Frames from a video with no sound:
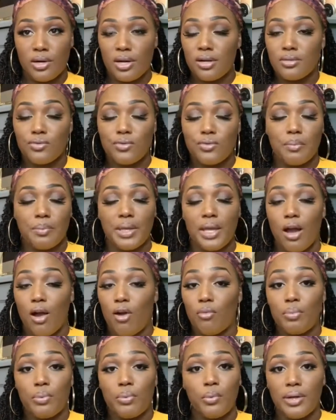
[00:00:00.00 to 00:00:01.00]
and your contour be
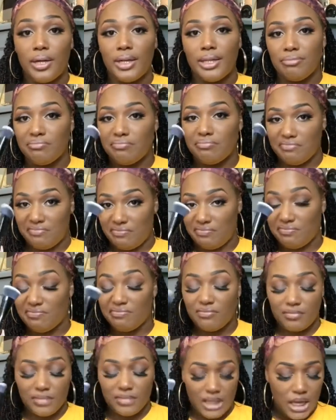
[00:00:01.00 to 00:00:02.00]
on point,
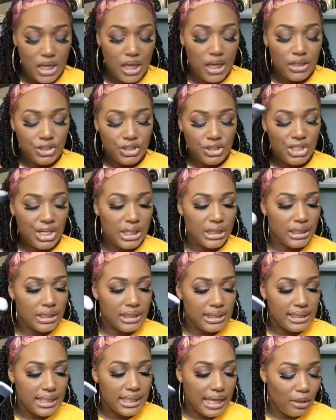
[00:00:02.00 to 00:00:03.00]

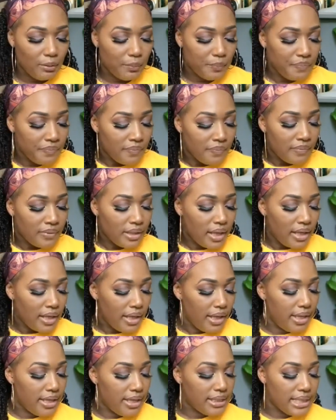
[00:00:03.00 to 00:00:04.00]
check this out.
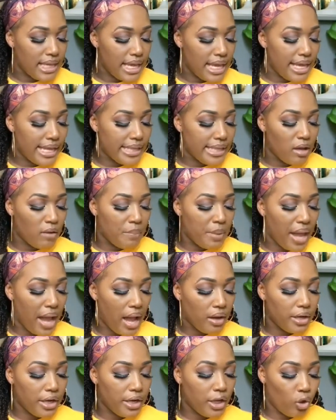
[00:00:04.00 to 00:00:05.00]
It says a
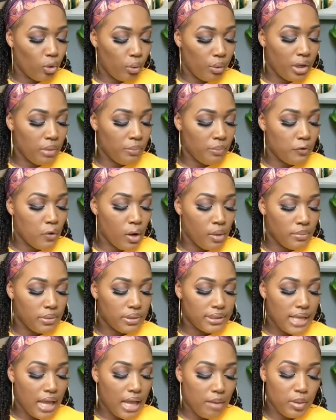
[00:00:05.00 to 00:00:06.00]
powder and cream
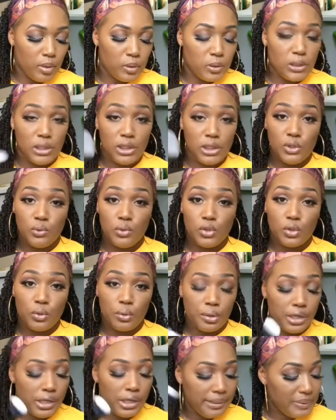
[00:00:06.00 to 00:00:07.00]
formulas. I mostly
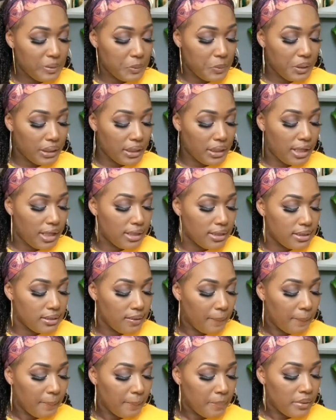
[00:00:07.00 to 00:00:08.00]
use creams with
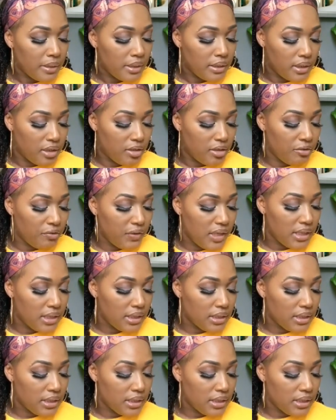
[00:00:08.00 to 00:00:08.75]
this. The